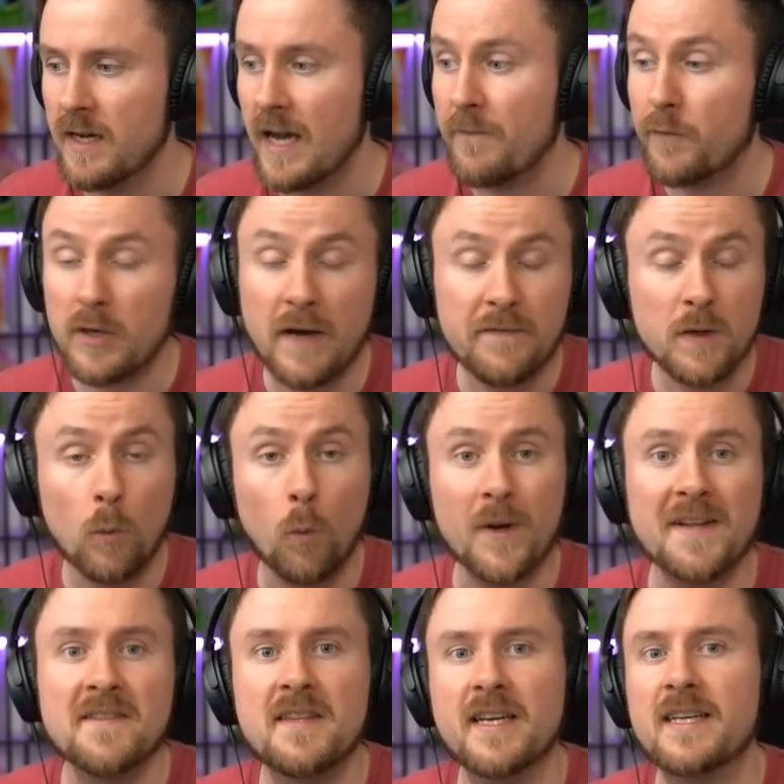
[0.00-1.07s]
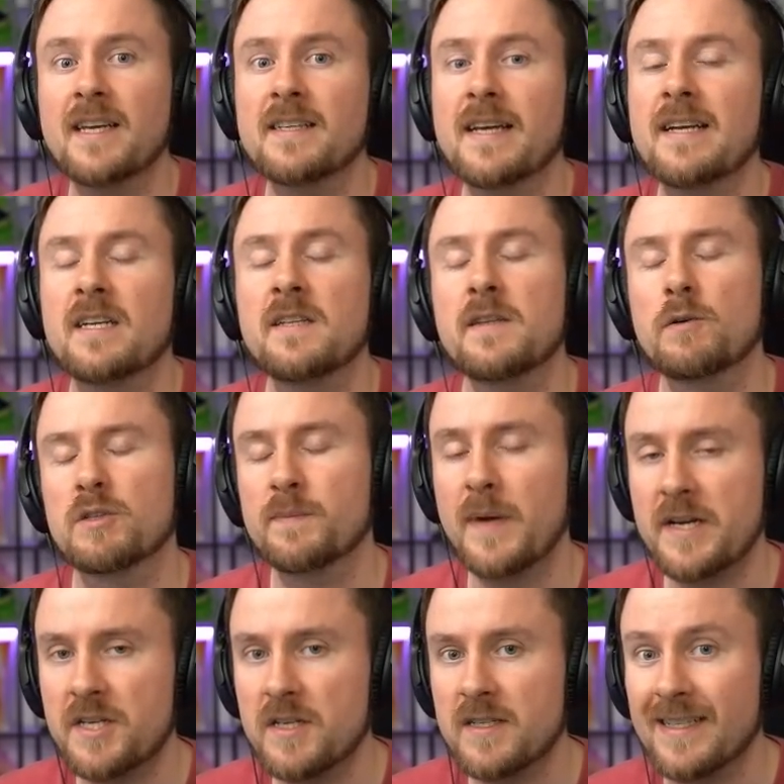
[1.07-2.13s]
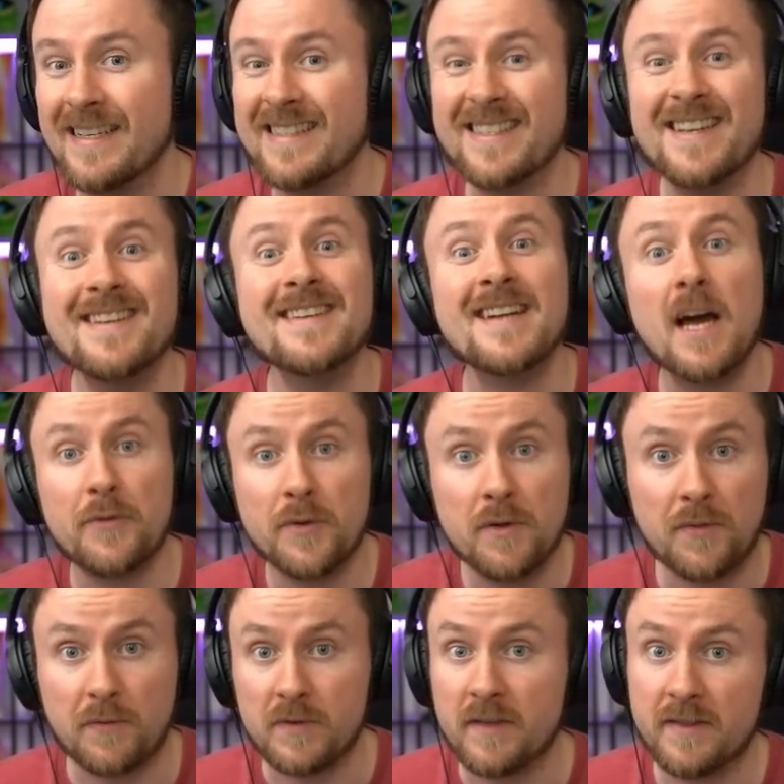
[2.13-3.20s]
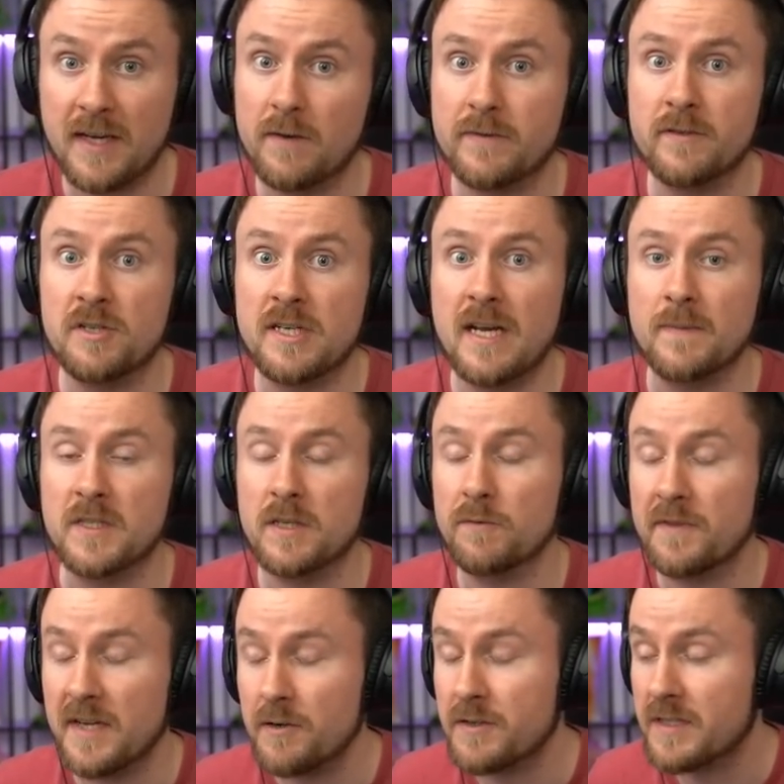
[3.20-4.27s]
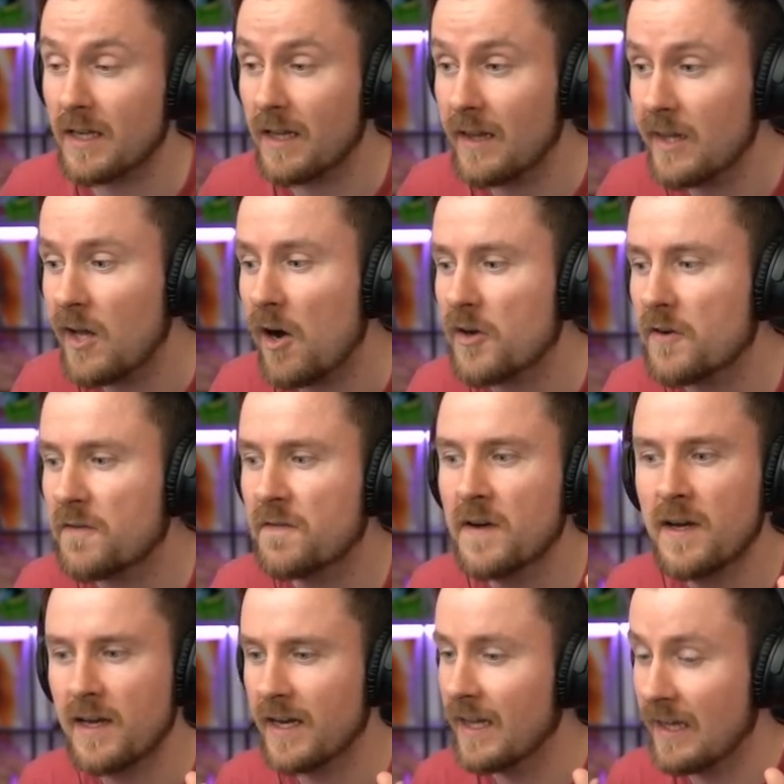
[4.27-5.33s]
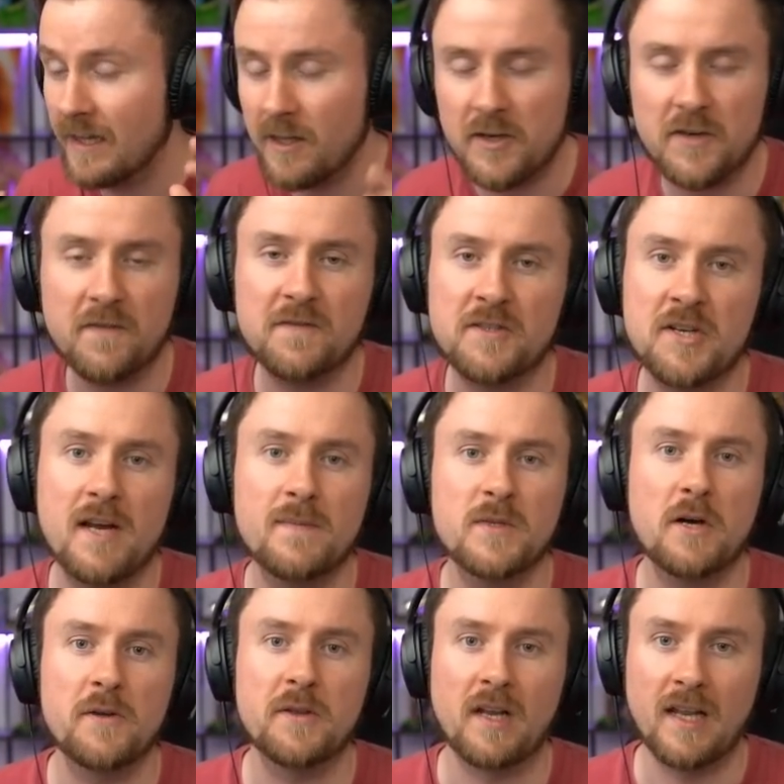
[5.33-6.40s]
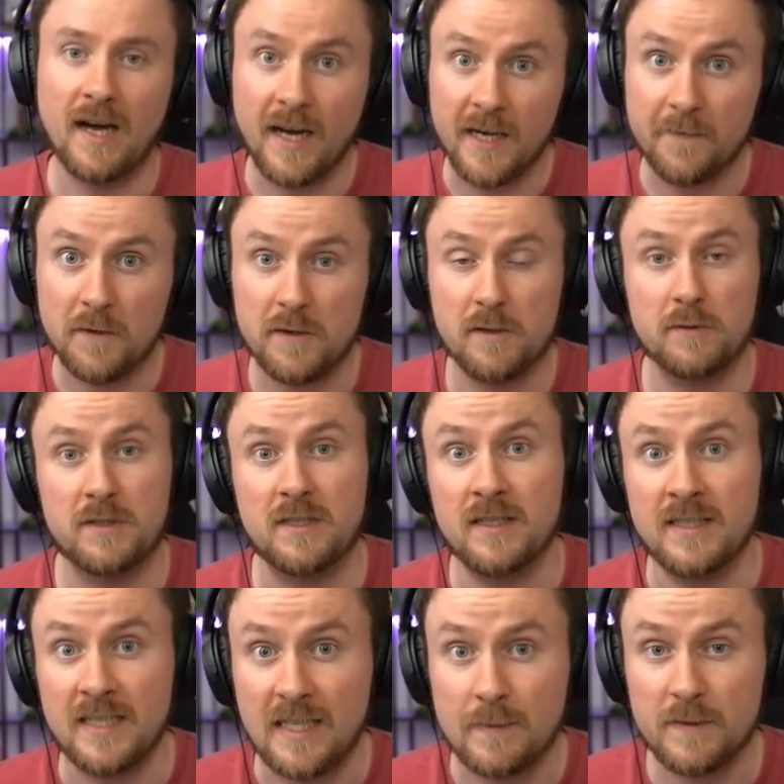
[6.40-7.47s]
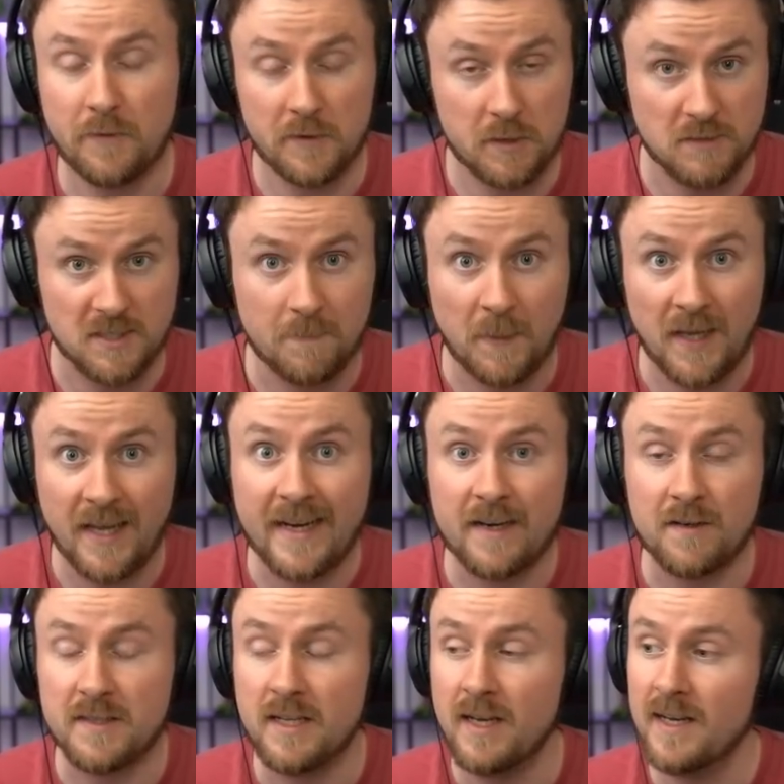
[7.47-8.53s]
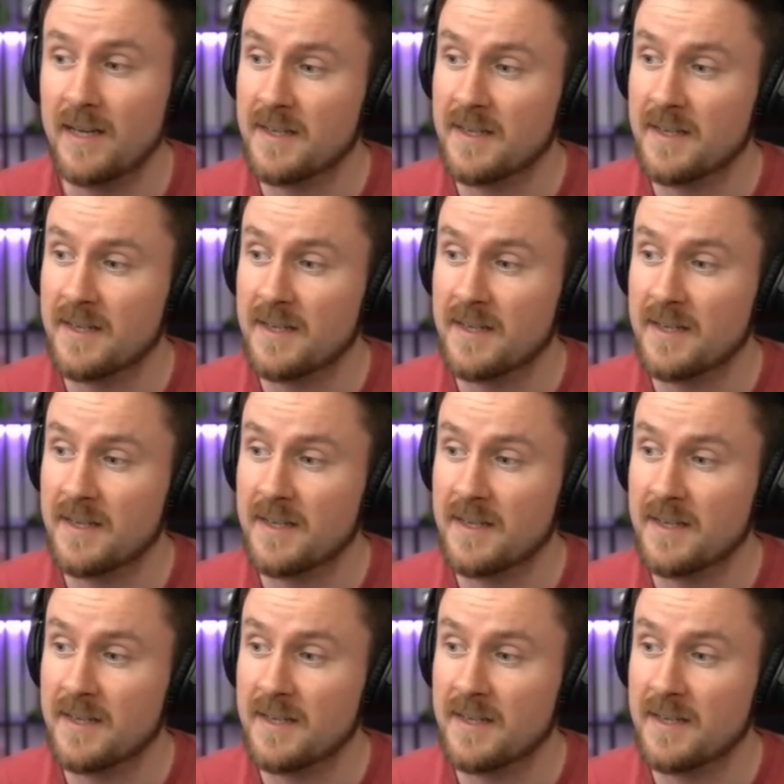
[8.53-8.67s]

And for every win they can get in those matches, it's another three thousand gems. So there's a lot of a lot of gems on the line for those teams, for those players.